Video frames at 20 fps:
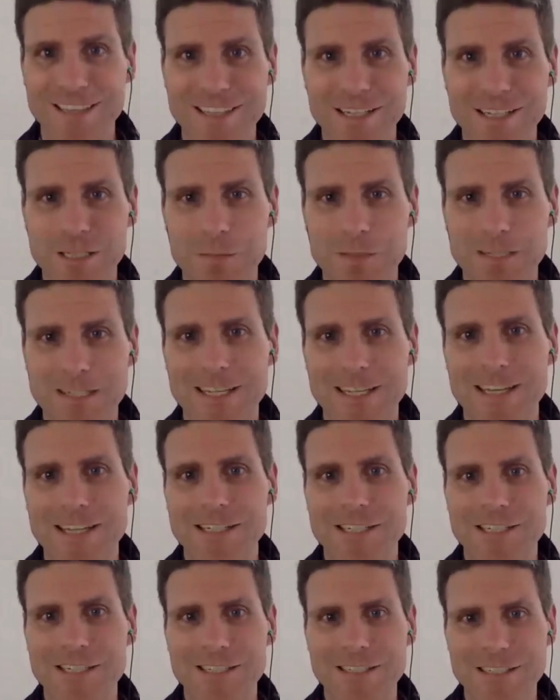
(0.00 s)
the
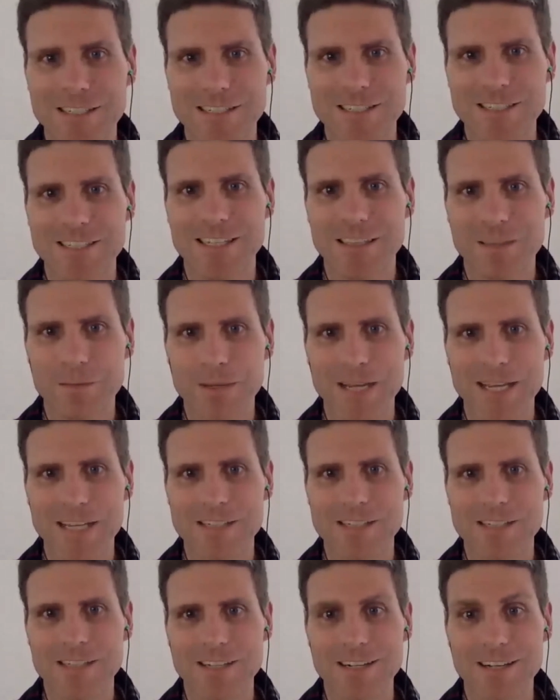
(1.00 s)
expectations and set the
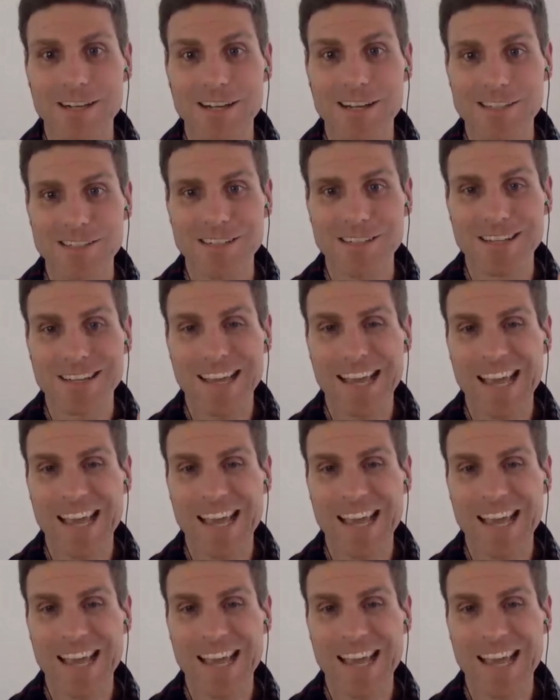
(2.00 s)
pace of the class